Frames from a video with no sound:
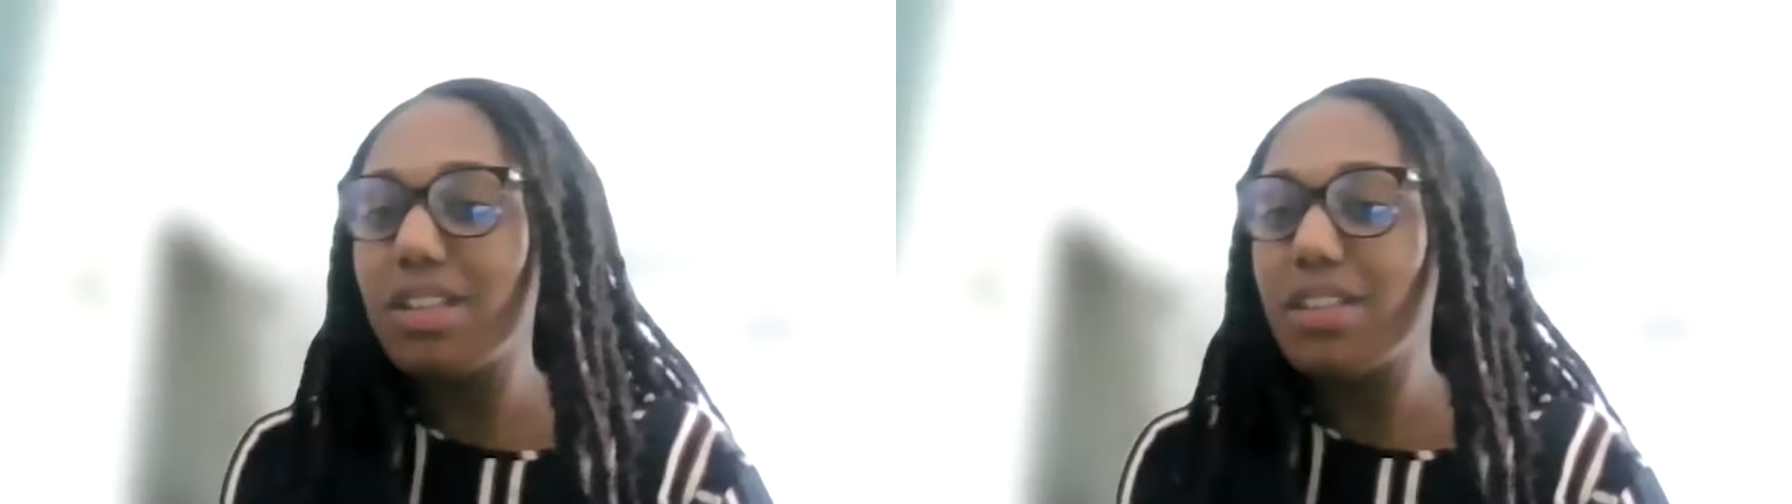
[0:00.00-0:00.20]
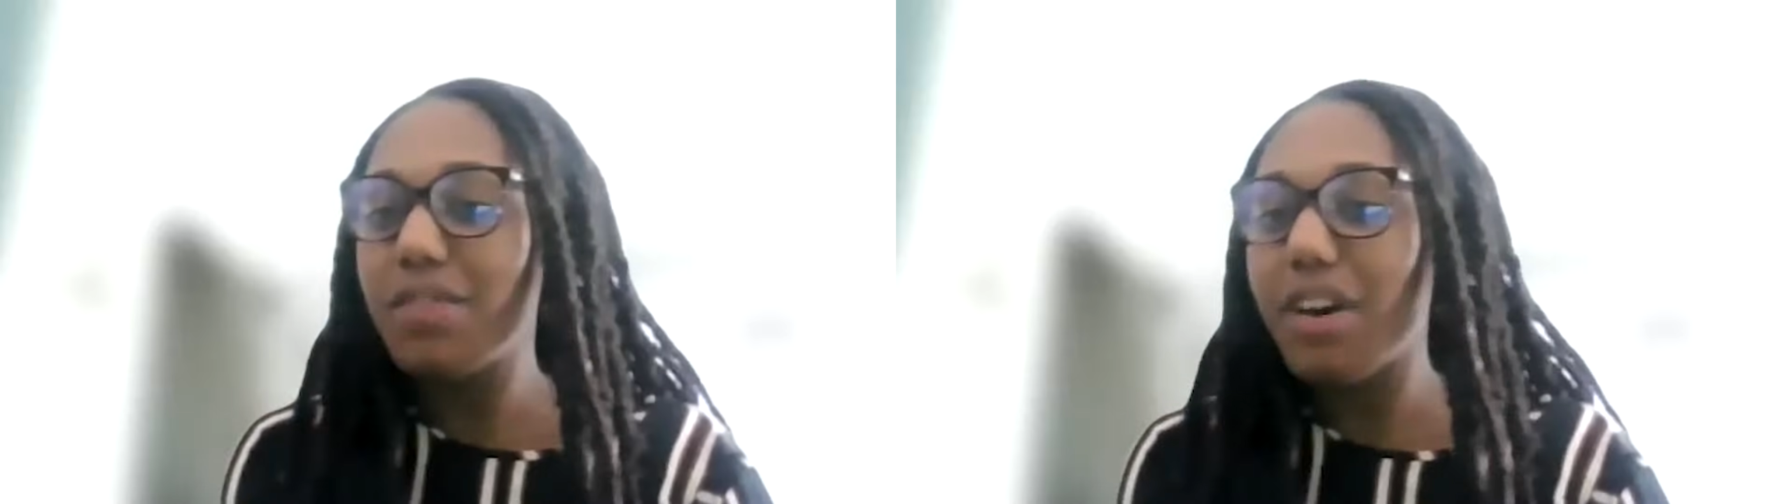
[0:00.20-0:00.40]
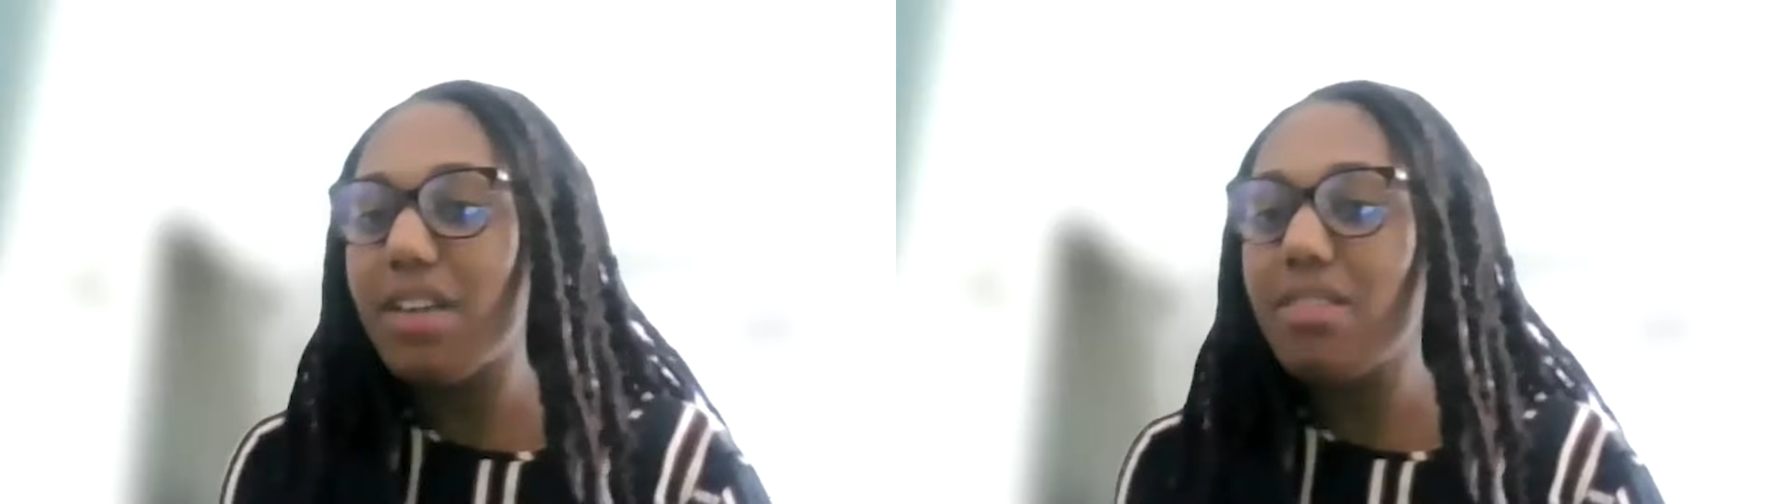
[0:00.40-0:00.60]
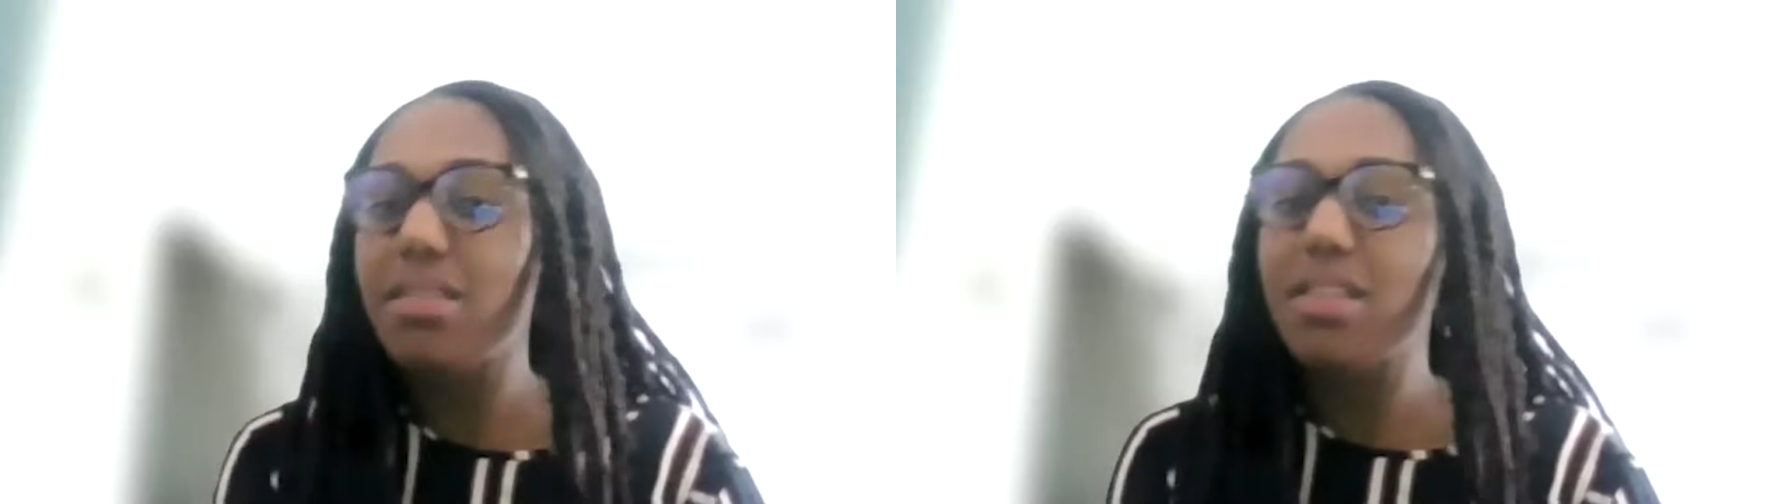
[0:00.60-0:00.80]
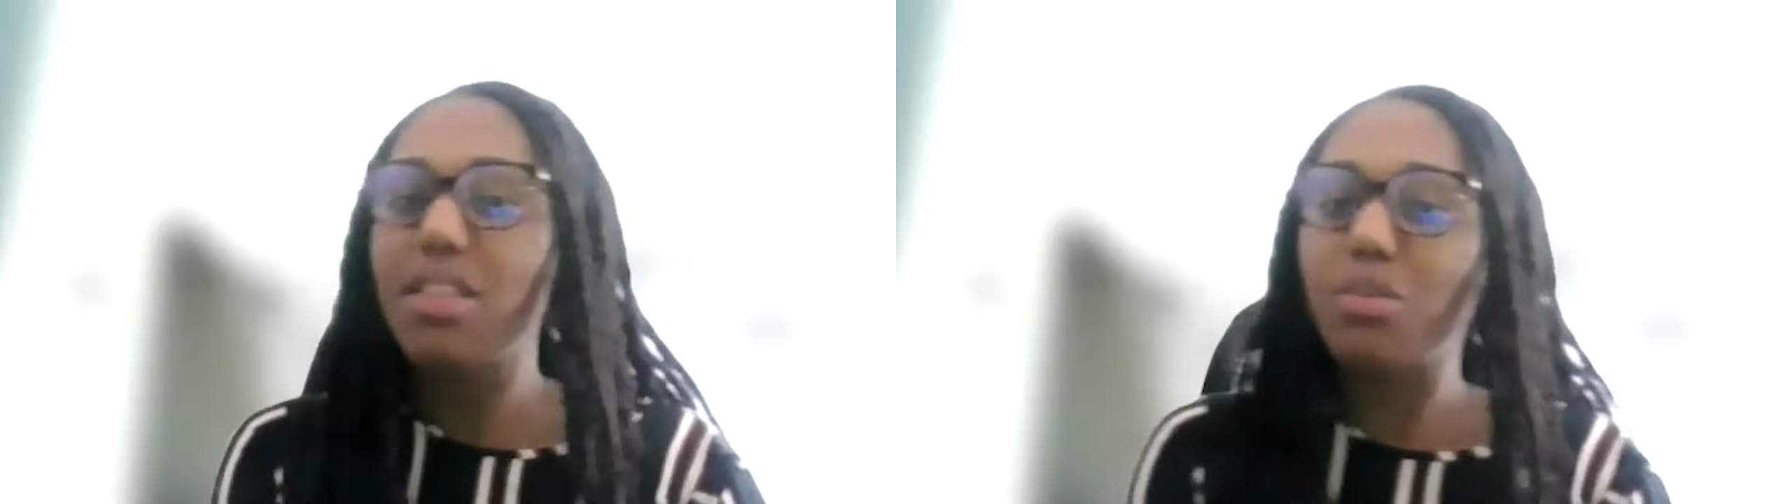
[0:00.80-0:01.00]
advice
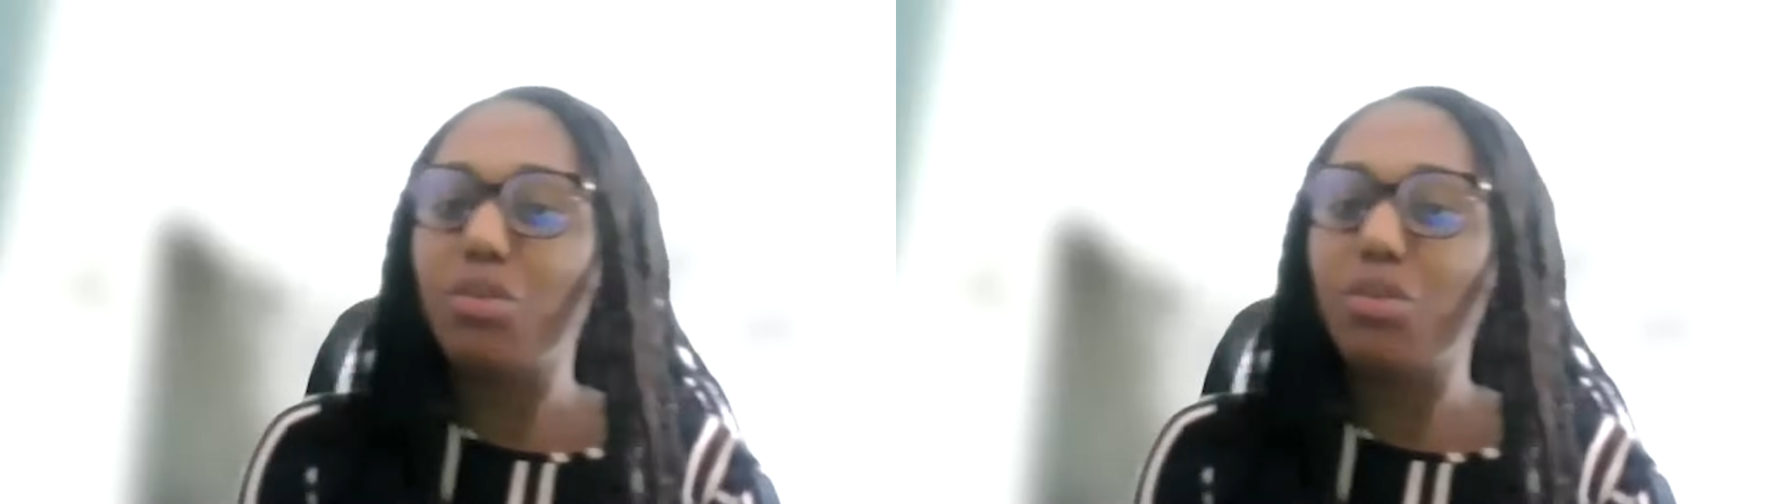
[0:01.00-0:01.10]
and then some